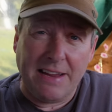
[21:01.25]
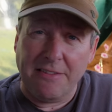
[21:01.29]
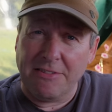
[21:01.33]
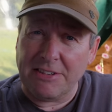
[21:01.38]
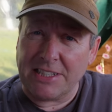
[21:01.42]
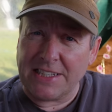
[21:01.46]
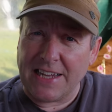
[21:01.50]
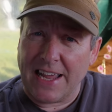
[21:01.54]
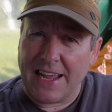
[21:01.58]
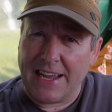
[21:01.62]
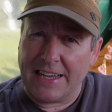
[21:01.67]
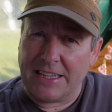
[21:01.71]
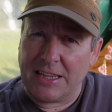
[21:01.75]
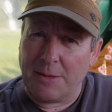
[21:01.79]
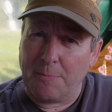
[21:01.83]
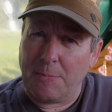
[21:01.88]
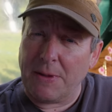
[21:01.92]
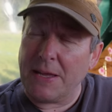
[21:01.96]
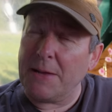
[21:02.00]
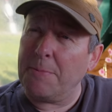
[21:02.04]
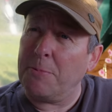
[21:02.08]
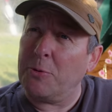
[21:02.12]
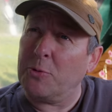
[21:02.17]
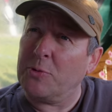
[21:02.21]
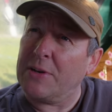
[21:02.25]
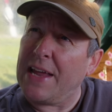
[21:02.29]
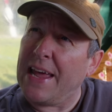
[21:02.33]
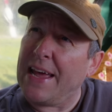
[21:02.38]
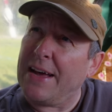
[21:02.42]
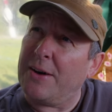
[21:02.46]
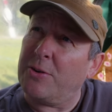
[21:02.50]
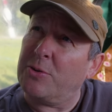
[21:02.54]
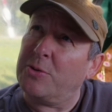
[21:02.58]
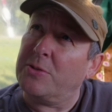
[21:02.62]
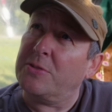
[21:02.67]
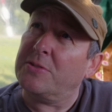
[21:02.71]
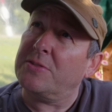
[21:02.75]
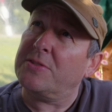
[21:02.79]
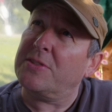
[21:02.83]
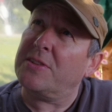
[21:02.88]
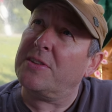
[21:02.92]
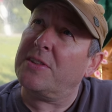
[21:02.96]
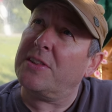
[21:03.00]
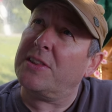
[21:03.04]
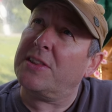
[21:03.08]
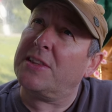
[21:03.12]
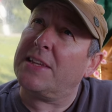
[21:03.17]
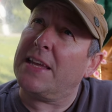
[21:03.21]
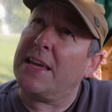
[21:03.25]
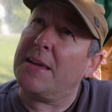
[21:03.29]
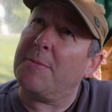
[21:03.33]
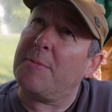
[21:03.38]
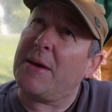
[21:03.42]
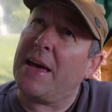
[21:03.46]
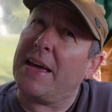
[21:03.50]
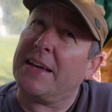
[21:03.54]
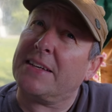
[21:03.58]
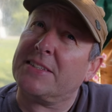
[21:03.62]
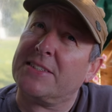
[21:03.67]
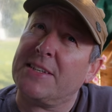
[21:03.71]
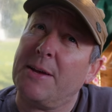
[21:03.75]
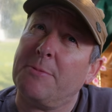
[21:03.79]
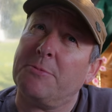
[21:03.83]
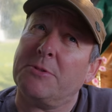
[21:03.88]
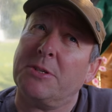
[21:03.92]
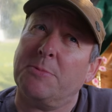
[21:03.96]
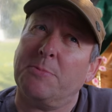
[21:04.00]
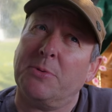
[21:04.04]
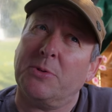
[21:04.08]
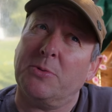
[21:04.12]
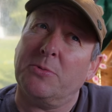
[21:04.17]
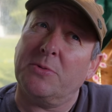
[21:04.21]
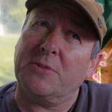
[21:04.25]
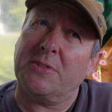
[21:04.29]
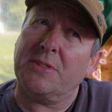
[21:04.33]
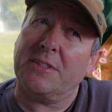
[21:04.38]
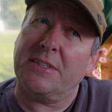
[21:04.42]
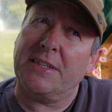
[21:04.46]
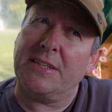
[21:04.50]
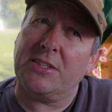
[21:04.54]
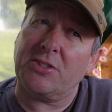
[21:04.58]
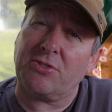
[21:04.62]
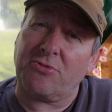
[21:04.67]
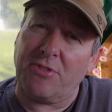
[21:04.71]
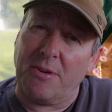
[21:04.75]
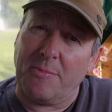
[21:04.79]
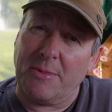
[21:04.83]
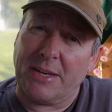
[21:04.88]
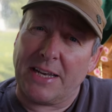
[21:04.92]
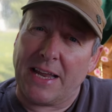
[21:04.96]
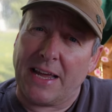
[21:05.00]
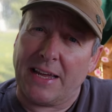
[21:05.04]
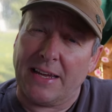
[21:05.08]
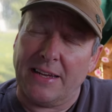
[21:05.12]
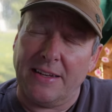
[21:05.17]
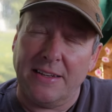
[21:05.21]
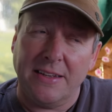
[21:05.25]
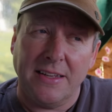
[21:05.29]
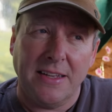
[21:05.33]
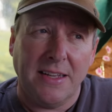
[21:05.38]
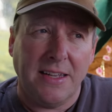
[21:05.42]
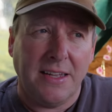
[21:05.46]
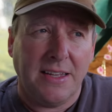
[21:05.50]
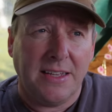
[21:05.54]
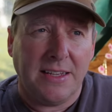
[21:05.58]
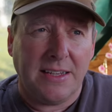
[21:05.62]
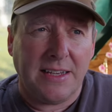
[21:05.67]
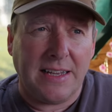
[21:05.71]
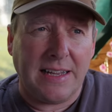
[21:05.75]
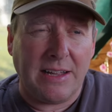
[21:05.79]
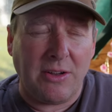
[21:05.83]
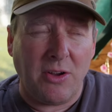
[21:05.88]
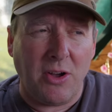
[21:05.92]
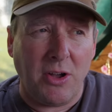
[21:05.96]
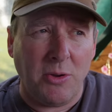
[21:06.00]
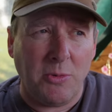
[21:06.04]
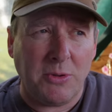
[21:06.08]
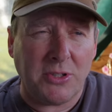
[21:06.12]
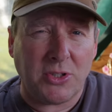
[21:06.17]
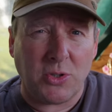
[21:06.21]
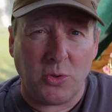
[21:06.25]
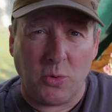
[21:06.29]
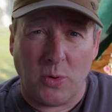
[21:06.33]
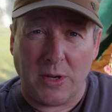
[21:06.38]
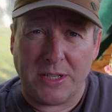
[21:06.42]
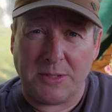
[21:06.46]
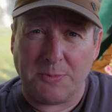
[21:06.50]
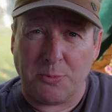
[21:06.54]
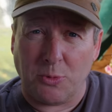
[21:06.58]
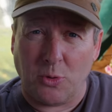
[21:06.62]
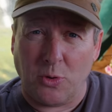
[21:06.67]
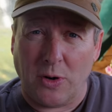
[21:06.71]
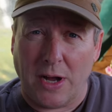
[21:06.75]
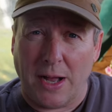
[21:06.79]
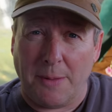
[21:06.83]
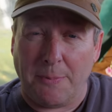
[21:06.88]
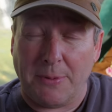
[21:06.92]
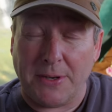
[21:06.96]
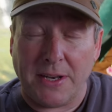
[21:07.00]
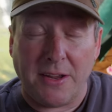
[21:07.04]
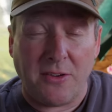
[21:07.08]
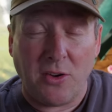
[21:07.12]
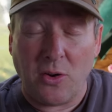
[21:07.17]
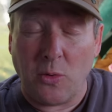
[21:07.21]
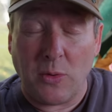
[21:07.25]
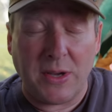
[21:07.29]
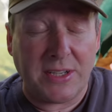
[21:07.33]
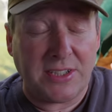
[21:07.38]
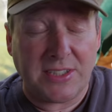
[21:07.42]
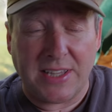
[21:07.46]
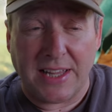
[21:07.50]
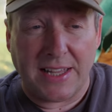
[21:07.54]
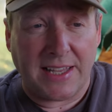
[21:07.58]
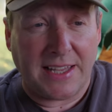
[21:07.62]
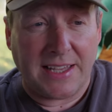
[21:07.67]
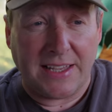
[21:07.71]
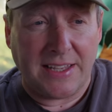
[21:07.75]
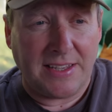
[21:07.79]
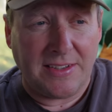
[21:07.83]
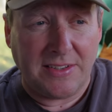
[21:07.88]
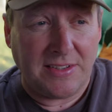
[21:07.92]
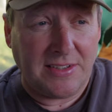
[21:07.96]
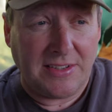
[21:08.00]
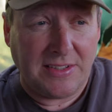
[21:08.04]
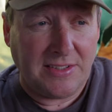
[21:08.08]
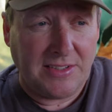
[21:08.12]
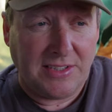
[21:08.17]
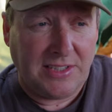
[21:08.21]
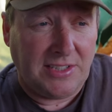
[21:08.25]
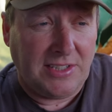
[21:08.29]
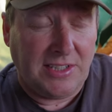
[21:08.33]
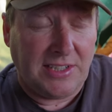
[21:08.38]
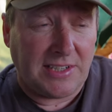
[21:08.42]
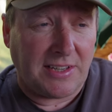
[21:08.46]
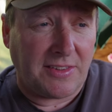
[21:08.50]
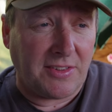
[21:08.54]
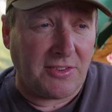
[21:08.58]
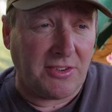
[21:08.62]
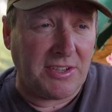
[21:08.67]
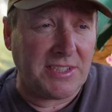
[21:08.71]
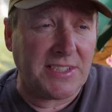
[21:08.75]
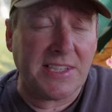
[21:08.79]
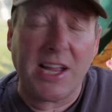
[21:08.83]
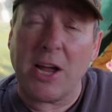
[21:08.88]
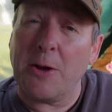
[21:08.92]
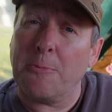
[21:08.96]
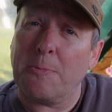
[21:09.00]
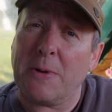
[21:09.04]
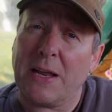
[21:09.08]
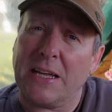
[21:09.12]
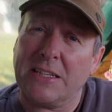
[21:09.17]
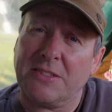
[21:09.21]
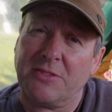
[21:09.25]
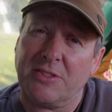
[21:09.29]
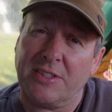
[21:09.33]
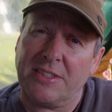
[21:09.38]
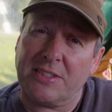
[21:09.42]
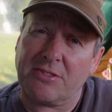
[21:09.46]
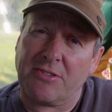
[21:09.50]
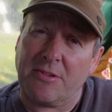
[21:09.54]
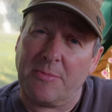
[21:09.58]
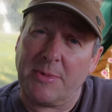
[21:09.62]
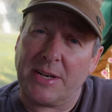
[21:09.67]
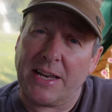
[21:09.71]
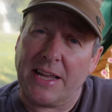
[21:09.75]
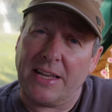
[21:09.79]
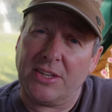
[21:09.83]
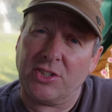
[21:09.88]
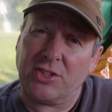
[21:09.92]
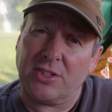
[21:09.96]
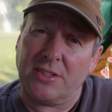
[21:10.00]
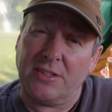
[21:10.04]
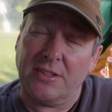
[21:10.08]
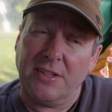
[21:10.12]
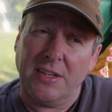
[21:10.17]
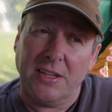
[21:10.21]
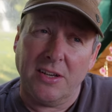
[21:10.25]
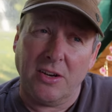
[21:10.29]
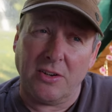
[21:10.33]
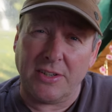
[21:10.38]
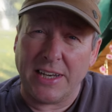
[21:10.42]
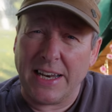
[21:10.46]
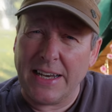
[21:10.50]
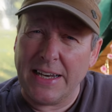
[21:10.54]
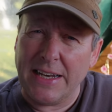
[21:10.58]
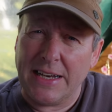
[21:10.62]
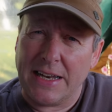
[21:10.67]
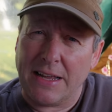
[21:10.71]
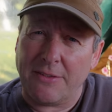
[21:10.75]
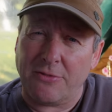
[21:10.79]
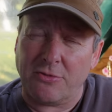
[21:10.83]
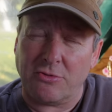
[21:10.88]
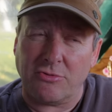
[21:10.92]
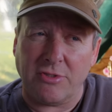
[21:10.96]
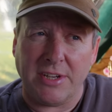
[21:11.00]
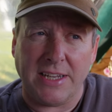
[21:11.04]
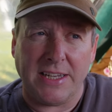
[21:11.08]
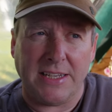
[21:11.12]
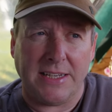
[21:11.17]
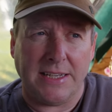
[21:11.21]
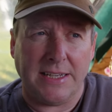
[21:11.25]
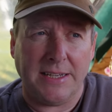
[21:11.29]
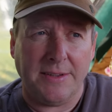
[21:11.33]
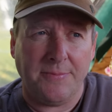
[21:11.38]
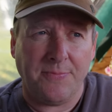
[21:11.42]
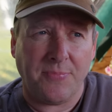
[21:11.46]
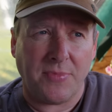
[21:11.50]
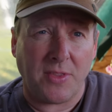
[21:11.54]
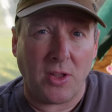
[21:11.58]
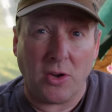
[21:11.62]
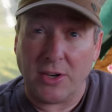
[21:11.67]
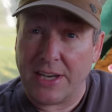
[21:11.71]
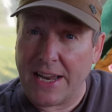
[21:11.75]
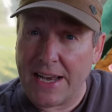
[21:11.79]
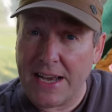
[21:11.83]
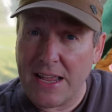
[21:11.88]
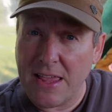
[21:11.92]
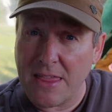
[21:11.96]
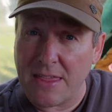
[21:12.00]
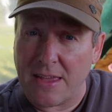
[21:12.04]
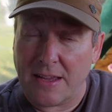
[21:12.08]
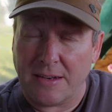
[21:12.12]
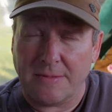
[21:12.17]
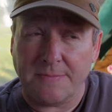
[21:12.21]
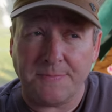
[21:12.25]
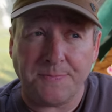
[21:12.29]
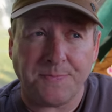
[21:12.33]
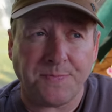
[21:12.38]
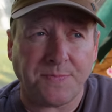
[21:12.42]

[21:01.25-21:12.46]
irritated that people now deem it acceptable to discriminate. I was always brought up, and I always think, you know, there is no place for discrimination on any level, really, on anything.